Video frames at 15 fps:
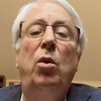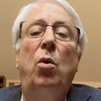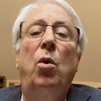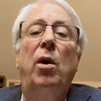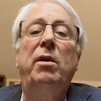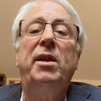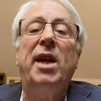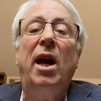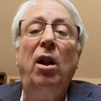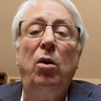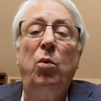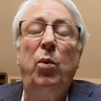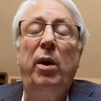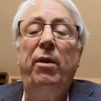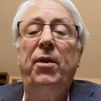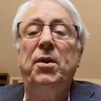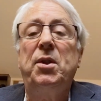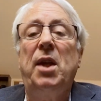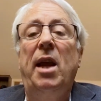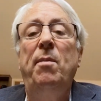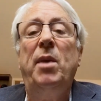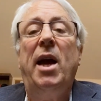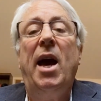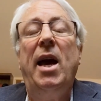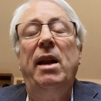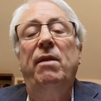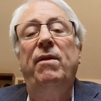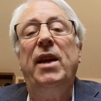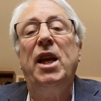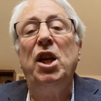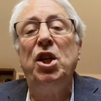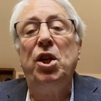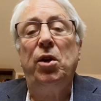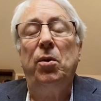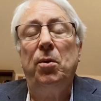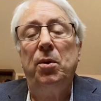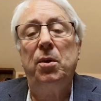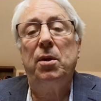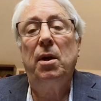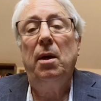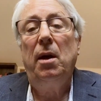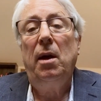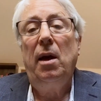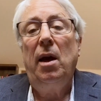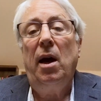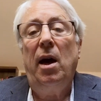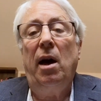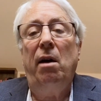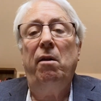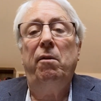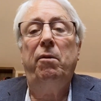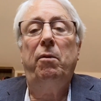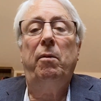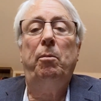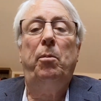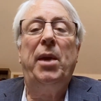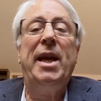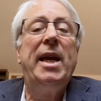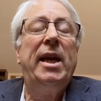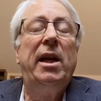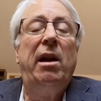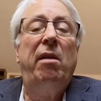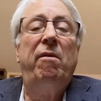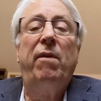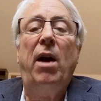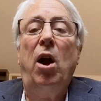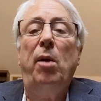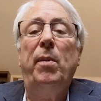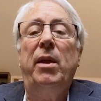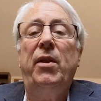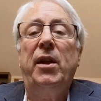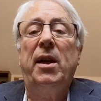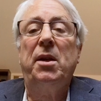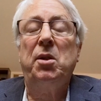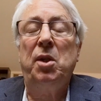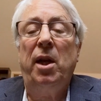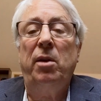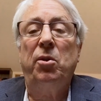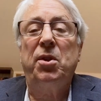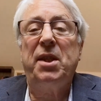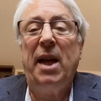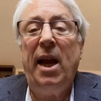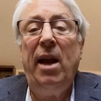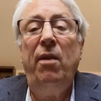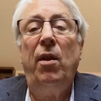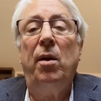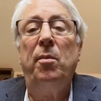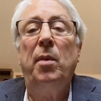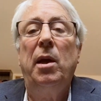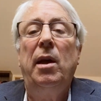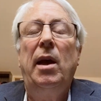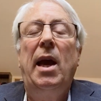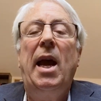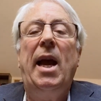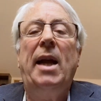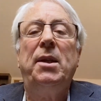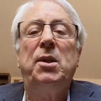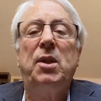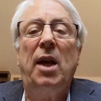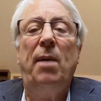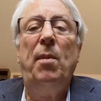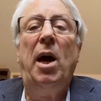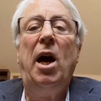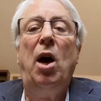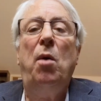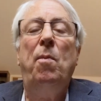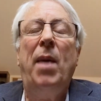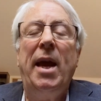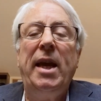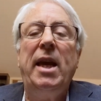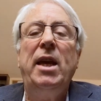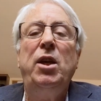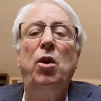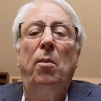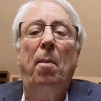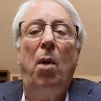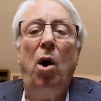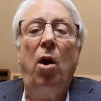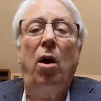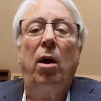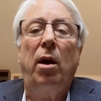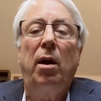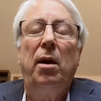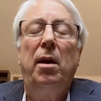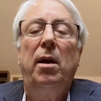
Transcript: or dealt with the same kind of issues of being in an environment that doesn't understand them and somehow making your mark.